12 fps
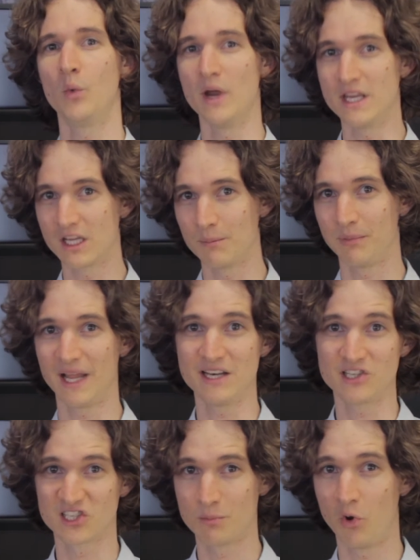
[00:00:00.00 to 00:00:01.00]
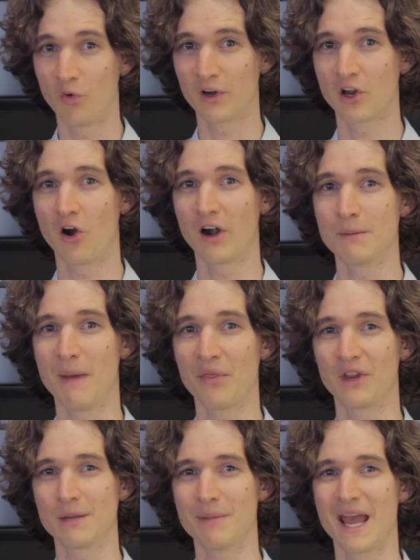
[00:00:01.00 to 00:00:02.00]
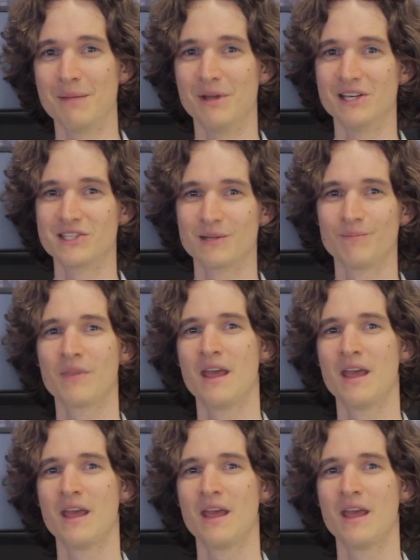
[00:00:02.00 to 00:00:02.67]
where you can pledge a small recurring monthly payment.